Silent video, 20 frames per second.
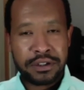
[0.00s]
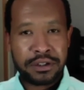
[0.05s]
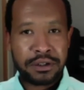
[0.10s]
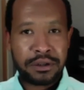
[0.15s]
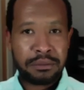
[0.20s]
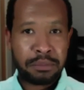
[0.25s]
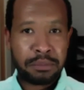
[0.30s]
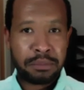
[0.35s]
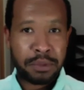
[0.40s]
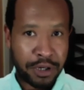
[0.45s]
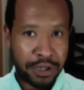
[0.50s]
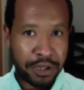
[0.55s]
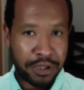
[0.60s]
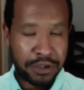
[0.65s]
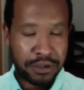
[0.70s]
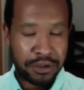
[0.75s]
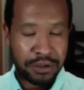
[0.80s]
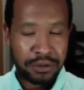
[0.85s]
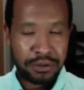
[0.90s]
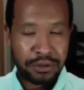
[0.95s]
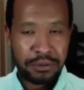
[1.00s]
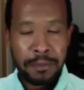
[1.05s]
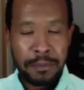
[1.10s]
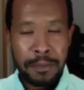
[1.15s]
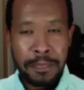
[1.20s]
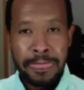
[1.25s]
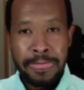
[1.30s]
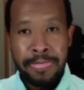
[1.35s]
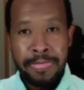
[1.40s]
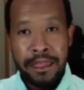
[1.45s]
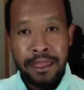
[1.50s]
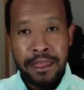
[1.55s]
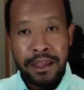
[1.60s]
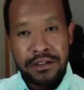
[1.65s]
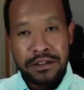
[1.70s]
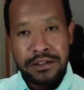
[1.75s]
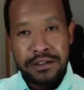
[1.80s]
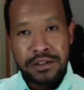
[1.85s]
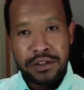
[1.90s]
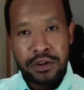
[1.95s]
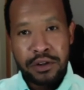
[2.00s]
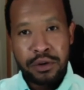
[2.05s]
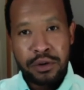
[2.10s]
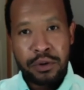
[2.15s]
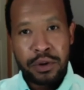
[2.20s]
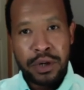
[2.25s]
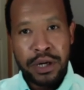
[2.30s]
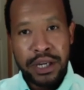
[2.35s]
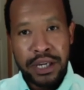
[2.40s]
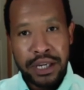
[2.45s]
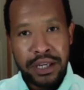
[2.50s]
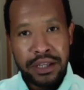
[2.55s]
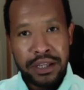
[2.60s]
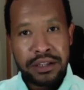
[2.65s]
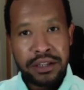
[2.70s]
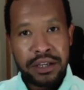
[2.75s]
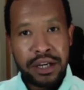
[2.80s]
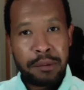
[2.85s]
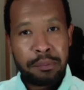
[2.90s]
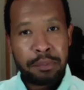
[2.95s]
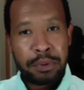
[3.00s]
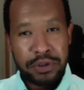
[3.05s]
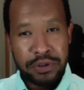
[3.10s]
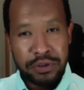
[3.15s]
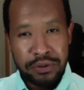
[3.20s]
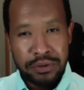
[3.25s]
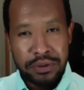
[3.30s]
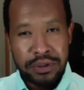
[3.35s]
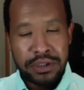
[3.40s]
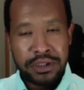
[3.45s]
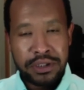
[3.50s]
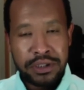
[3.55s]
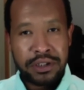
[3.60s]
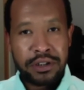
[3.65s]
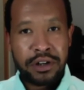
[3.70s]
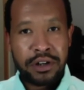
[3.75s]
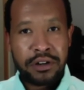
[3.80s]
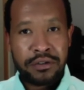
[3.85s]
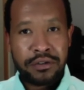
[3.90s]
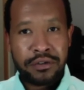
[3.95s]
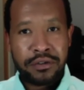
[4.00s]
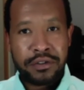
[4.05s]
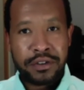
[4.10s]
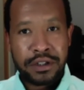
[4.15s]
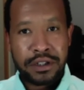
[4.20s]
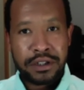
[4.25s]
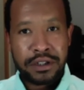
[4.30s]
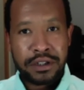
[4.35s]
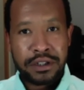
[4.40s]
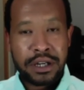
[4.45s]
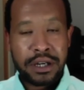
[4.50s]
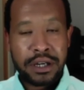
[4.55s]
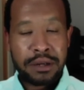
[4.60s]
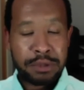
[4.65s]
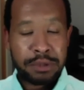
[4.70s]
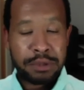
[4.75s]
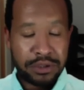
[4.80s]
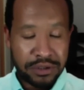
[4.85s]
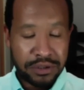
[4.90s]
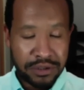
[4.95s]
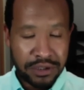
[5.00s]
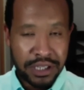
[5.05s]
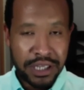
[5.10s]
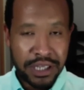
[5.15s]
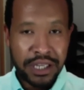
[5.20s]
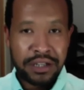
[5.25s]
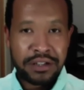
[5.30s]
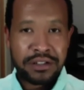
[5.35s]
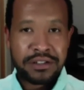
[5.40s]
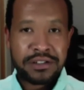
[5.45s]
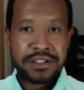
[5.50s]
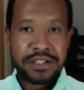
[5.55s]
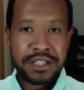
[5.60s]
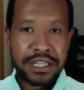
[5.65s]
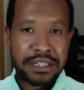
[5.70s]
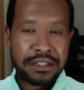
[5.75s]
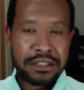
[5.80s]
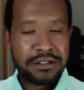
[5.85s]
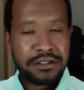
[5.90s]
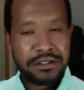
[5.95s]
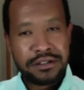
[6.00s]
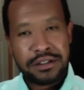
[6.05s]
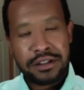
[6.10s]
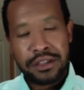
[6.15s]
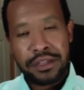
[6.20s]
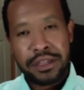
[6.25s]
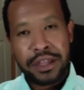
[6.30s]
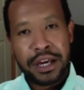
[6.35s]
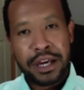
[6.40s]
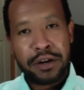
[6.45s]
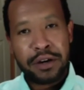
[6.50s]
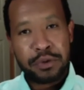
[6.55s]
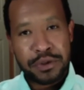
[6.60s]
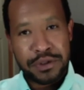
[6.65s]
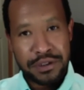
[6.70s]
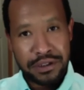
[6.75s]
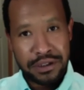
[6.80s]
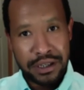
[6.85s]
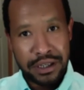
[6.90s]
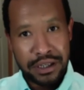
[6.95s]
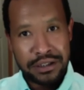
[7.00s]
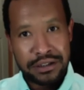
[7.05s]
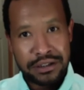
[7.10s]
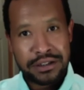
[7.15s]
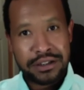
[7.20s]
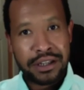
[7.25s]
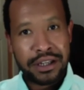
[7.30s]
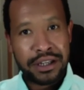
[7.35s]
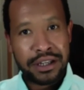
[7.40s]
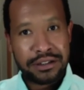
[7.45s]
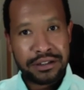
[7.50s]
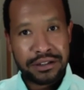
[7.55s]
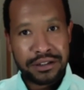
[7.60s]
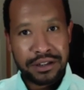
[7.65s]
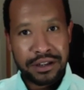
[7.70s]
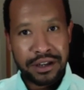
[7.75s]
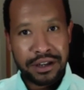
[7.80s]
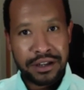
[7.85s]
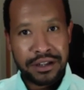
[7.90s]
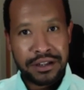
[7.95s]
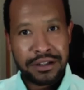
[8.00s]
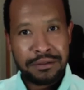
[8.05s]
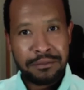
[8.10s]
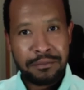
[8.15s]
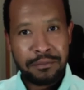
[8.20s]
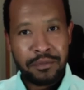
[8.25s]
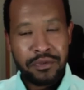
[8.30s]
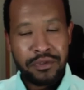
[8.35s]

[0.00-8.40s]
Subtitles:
Morocco. And so I had the opportunity of coming to the United States, and that was in 1999.